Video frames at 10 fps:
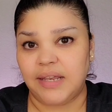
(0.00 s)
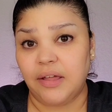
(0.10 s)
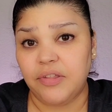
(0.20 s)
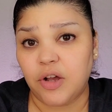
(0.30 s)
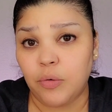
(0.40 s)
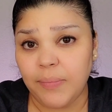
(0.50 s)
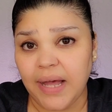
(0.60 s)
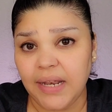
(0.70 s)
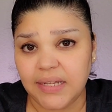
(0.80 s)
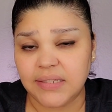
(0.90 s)
Now the
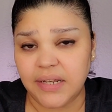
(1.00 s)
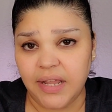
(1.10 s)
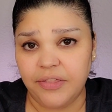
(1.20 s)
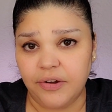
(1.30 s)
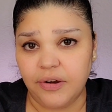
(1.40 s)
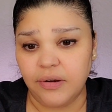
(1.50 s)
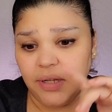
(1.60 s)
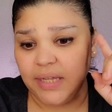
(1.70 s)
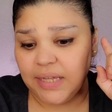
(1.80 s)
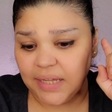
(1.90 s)
comal is another
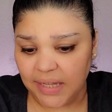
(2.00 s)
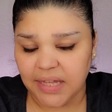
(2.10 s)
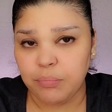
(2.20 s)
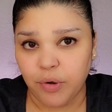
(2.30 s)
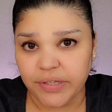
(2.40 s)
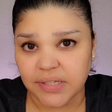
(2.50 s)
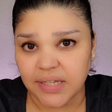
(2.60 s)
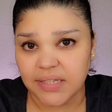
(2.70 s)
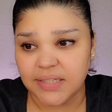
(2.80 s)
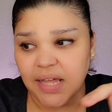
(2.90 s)
key point to
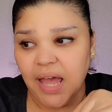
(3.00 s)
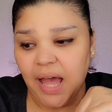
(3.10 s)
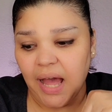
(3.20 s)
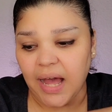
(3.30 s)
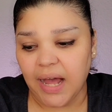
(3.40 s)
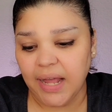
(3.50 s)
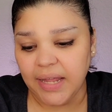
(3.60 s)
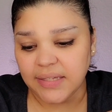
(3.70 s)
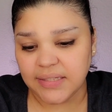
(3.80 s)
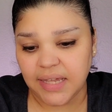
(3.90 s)
this.
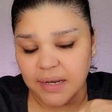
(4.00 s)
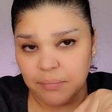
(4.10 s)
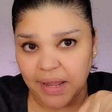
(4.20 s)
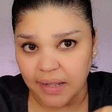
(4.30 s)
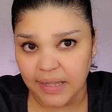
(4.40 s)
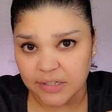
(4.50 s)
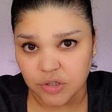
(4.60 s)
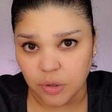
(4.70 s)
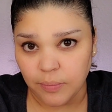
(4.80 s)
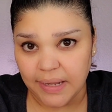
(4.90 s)
I set my
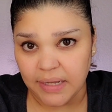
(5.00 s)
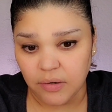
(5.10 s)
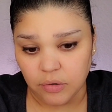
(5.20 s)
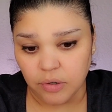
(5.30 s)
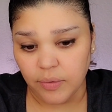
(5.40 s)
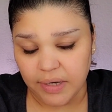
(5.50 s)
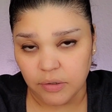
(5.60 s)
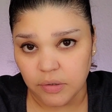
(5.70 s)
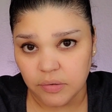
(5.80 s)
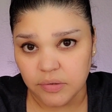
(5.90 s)
electric comal or
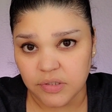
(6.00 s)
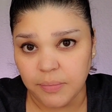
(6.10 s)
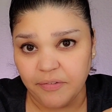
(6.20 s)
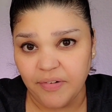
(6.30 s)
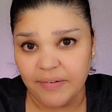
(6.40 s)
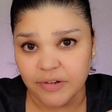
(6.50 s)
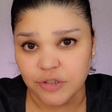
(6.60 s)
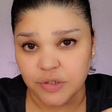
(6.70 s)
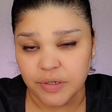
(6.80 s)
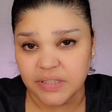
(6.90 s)
griddle to about
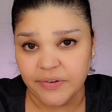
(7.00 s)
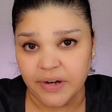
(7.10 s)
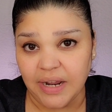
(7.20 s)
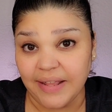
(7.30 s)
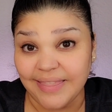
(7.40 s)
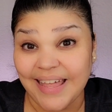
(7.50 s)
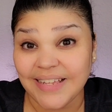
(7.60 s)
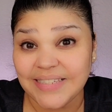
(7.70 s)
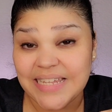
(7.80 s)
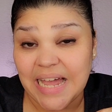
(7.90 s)
500 degrees Fahrenheit. That
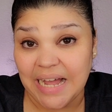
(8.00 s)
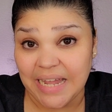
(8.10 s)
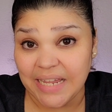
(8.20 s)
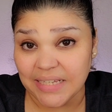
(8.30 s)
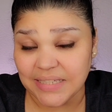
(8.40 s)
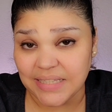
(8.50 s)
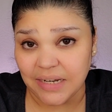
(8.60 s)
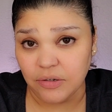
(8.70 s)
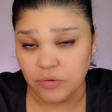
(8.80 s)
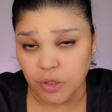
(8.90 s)
is the highest
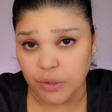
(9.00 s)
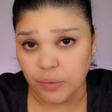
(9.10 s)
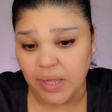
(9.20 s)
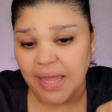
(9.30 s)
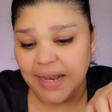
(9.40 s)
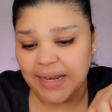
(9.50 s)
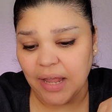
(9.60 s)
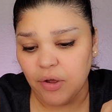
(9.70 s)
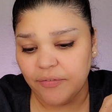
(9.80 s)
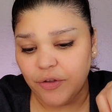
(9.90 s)
that it'll go.
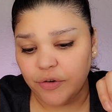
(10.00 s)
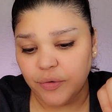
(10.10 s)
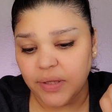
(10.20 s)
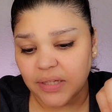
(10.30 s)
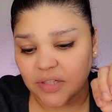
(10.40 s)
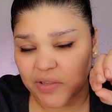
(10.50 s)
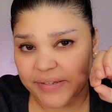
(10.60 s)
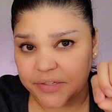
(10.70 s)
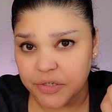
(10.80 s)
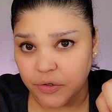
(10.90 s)
Now, if you're doing this on
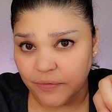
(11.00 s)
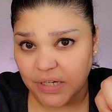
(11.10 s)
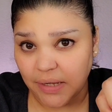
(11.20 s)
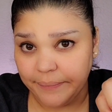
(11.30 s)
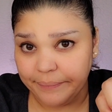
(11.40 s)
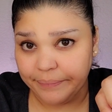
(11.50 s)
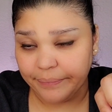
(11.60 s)
the stovetop,